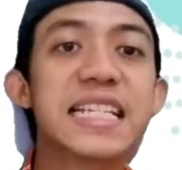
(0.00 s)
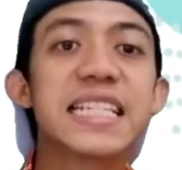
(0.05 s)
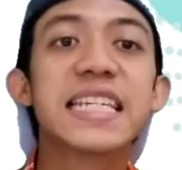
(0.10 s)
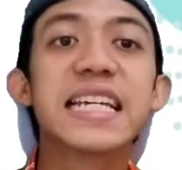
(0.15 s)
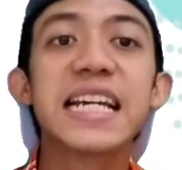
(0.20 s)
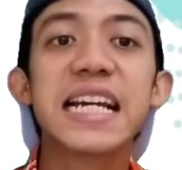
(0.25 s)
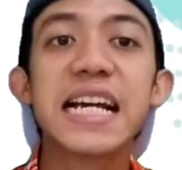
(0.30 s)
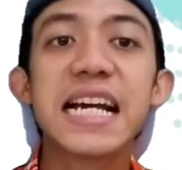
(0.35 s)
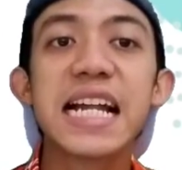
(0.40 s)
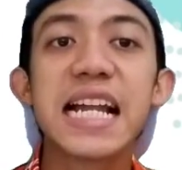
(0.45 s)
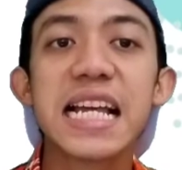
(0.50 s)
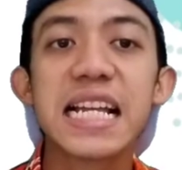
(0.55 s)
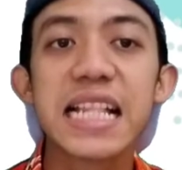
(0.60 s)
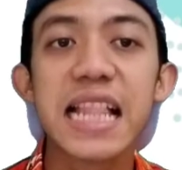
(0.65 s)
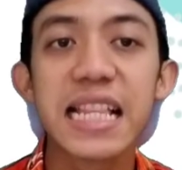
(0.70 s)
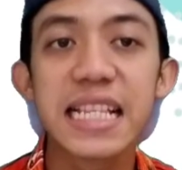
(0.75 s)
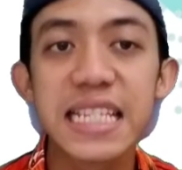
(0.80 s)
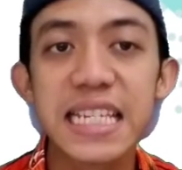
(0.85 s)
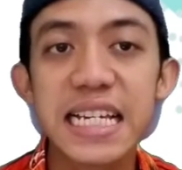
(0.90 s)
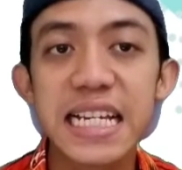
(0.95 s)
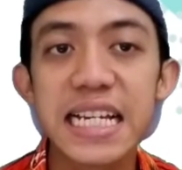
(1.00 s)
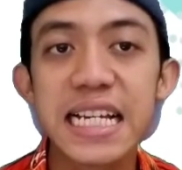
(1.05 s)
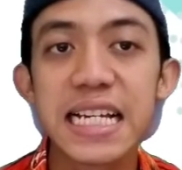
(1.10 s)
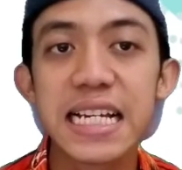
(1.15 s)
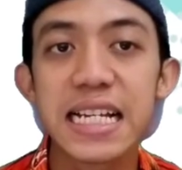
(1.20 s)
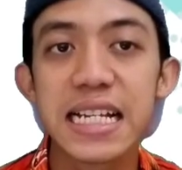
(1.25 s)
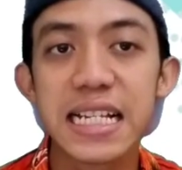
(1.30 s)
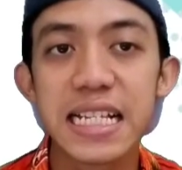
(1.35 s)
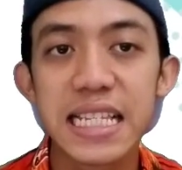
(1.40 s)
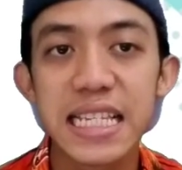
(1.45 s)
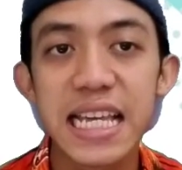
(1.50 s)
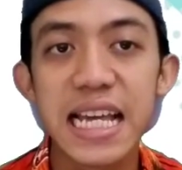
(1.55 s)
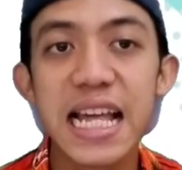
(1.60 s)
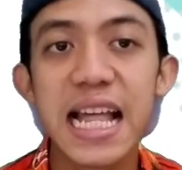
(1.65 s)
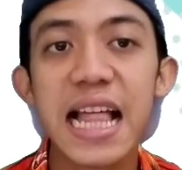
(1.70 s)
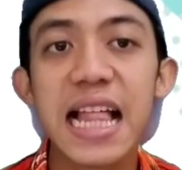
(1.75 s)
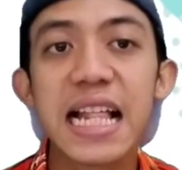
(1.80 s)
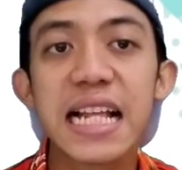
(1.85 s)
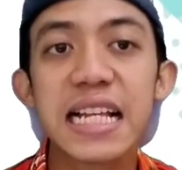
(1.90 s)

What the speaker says: j, j, j,